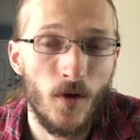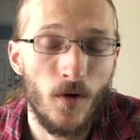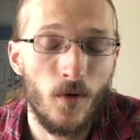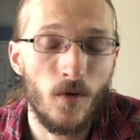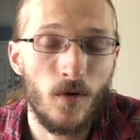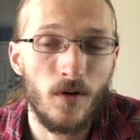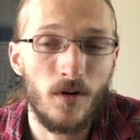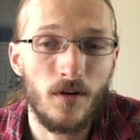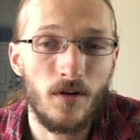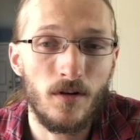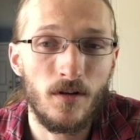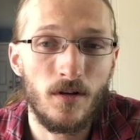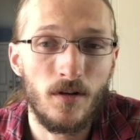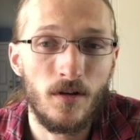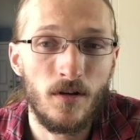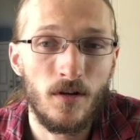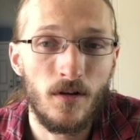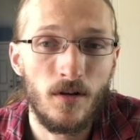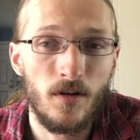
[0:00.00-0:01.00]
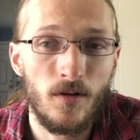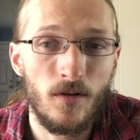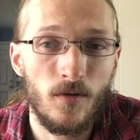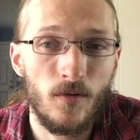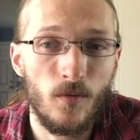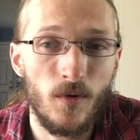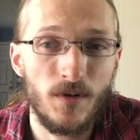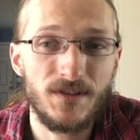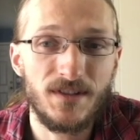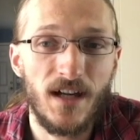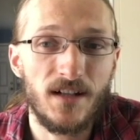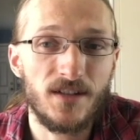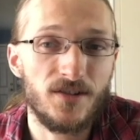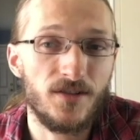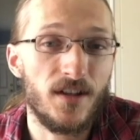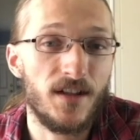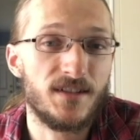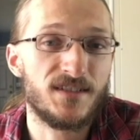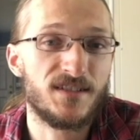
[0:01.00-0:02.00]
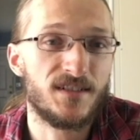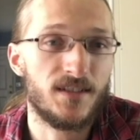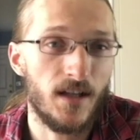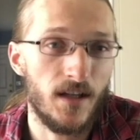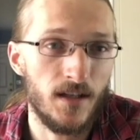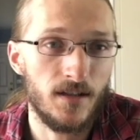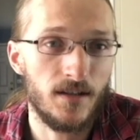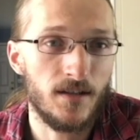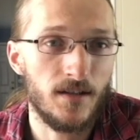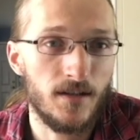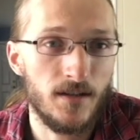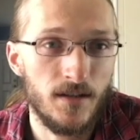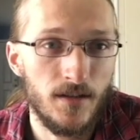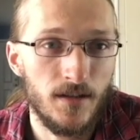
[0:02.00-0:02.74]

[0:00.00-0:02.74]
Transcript: Or what's actually at stake